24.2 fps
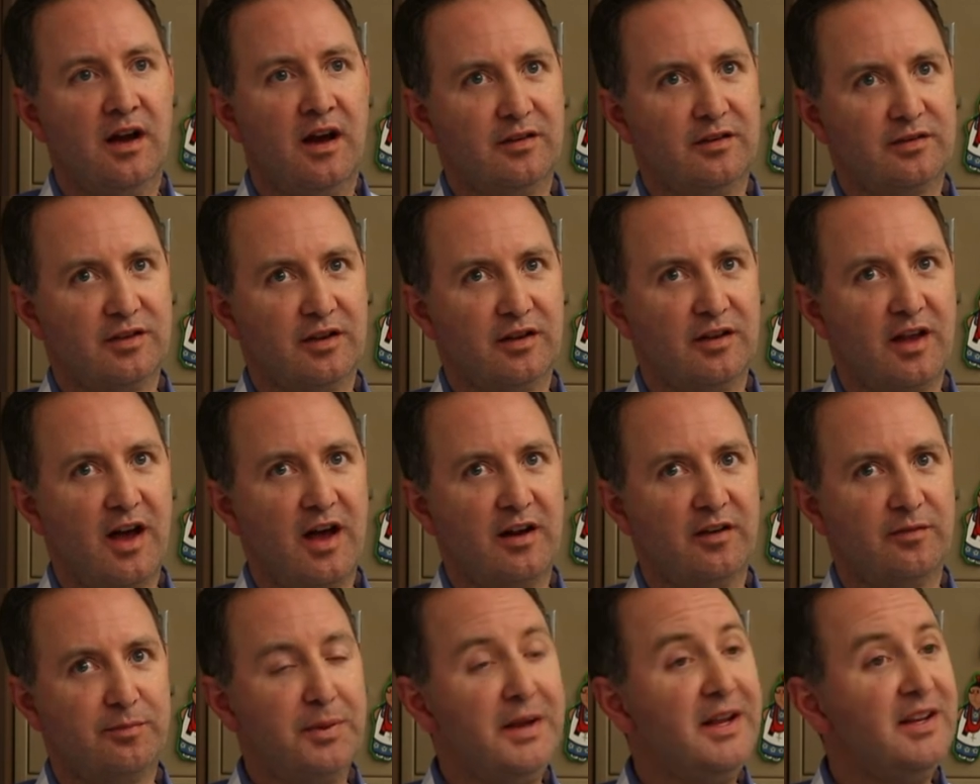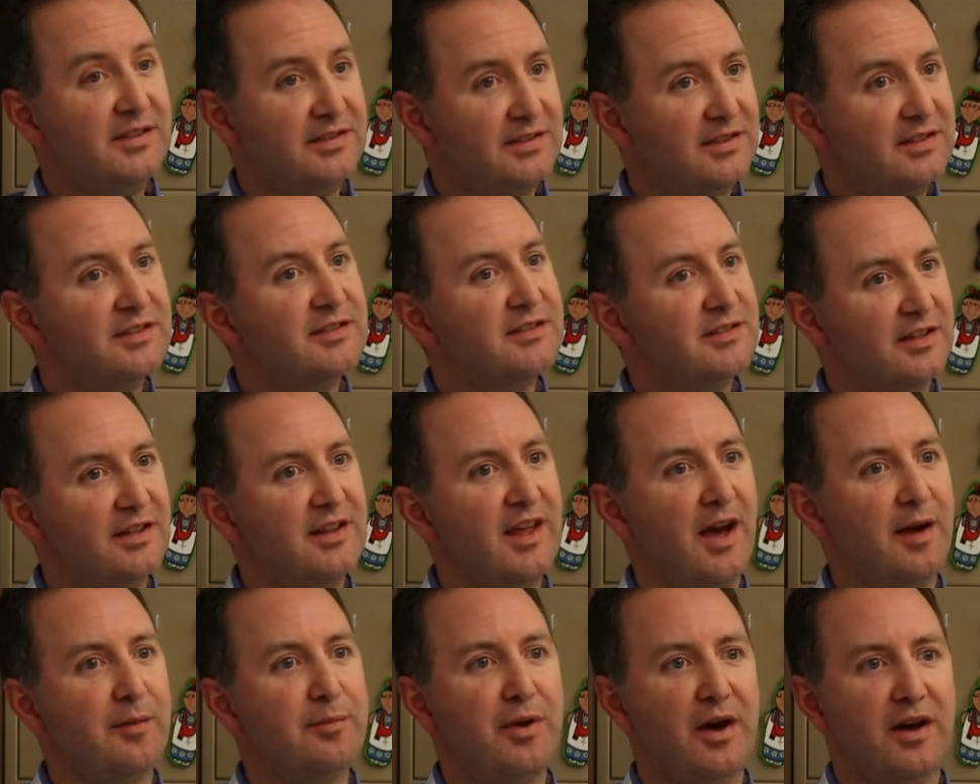There's a lot of pieces to
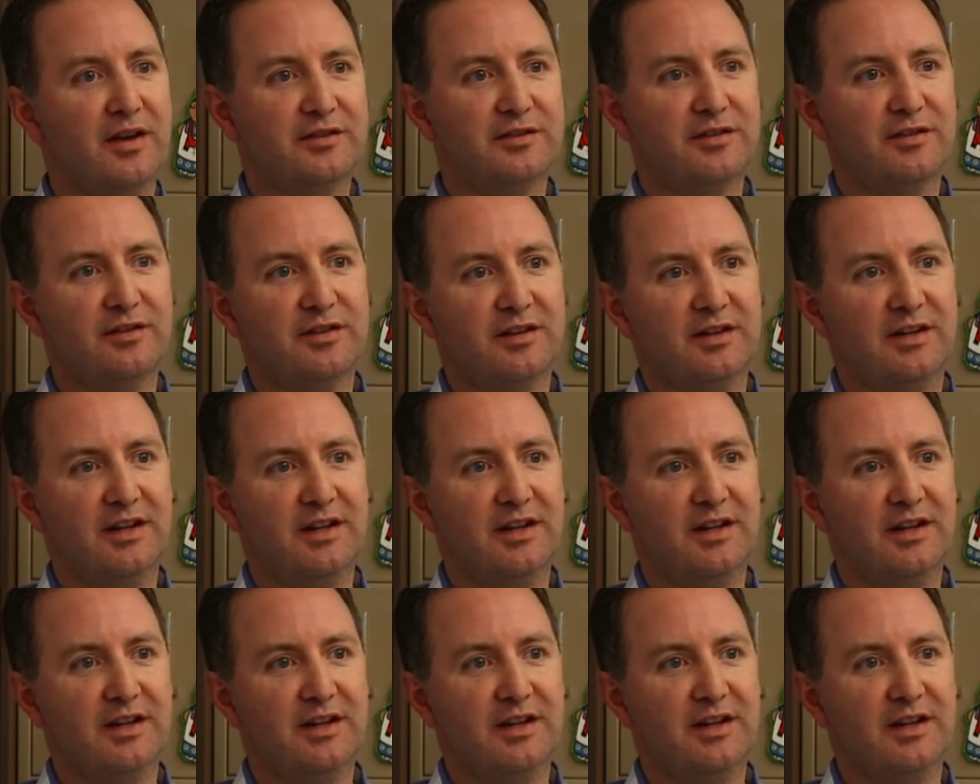that puzzle,